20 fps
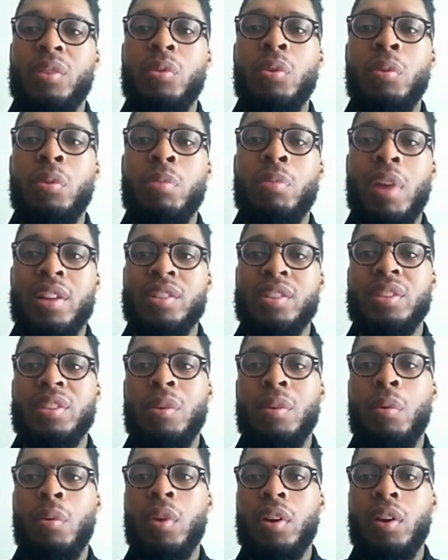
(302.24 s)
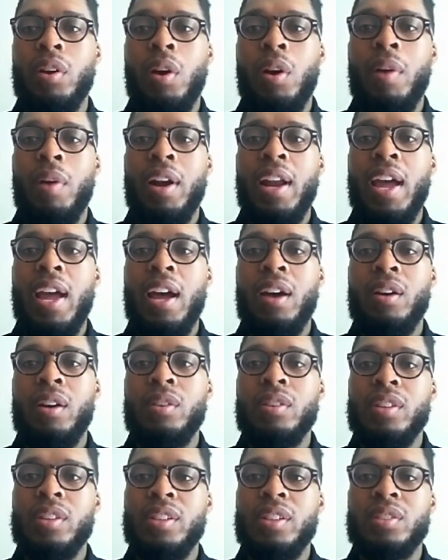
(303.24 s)
cool projects that we're working on right
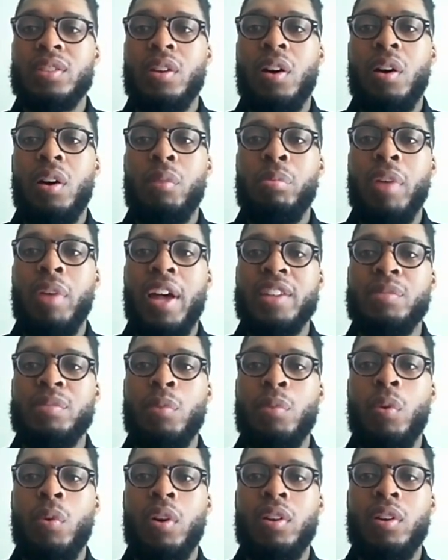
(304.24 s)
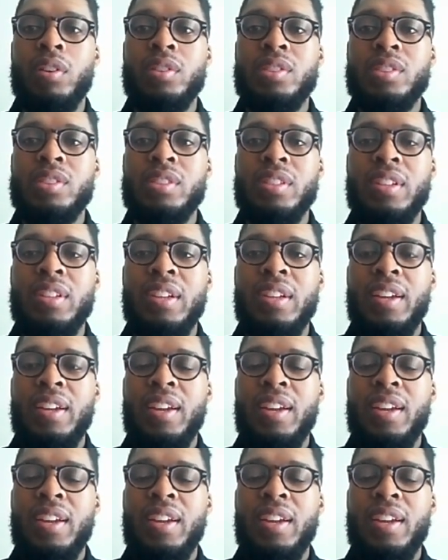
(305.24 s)
now is called Plasma Worlds.